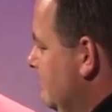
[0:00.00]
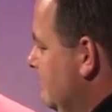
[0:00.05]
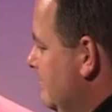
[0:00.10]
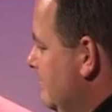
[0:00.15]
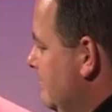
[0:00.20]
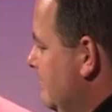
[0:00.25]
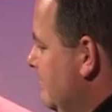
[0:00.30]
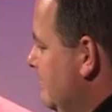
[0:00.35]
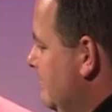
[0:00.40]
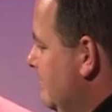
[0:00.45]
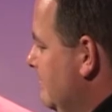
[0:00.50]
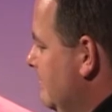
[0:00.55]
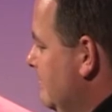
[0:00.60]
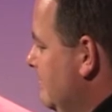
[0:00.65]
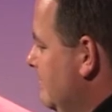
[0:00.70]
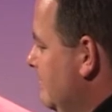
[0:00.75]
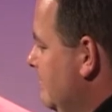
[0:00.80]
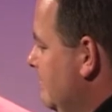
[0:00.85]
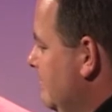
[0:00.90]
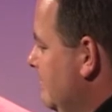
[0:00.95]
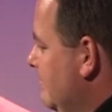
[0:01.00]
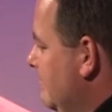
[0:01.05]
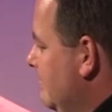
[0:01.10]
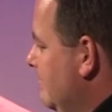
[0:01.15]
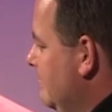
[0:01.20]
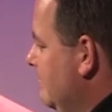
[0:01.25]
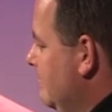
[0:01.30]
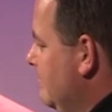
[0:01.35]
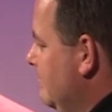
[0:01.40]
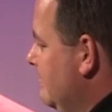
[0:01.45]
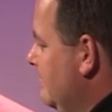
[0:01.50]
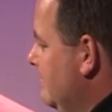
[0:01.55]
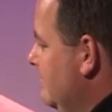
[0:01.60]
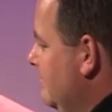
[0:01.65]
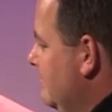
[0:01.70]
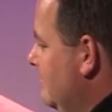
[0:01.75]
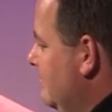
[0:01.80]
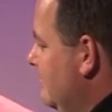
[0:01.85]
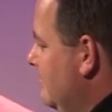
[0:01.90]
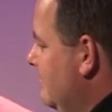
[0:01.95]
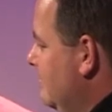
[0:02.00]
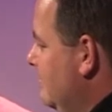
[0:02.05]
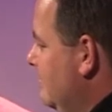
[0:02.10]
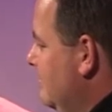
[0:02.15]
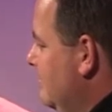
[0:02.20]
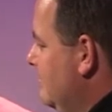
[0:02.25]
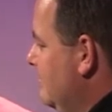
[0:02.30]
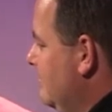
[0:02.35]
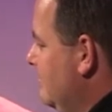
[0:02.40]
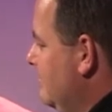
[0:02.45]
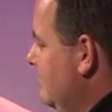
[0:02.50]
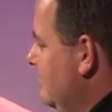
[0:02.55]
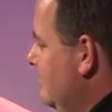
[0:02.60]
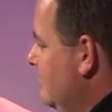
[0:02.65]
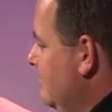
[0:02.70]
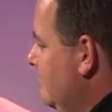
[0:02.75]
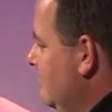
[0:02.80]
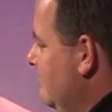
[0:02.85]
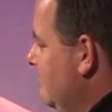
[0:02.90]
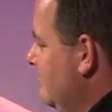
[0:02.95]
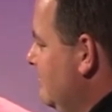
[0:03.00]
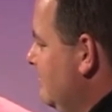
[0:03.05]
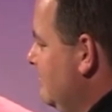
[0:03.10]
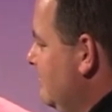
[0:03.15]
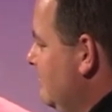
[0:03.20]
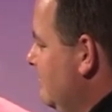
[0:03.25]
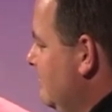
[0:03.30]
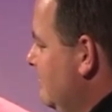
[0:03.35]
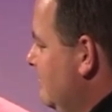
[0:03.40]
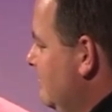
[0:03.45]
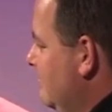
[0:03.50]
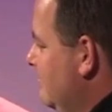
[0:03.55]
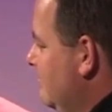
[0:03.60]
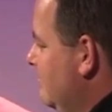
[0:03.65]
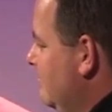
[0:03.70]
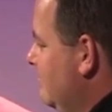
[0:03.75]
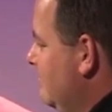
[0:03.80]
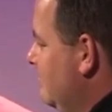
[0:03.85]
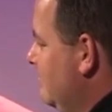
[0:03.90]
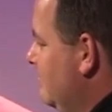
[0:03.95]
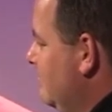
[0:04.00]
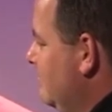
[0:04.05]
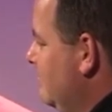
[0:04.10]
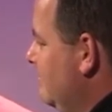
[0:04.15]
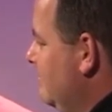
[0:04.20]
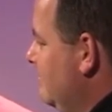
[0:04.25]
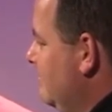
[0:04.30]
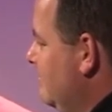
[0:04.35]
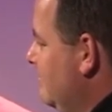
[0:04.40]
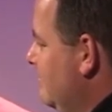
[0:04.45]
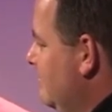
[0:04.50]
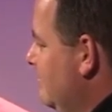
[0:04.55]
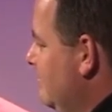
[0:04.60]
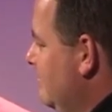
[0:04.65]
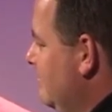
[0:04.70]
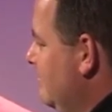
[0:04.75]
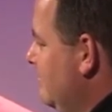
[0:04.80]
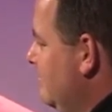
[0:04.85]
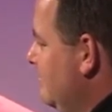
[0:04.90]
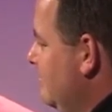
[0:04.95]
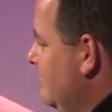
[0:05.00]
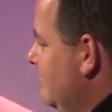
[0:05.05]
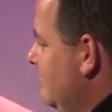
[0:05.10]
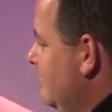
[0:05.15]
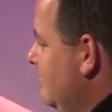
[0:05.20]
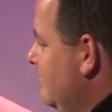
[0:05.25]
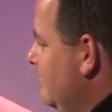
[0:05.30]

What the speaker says: No words are spoken by the person on screen.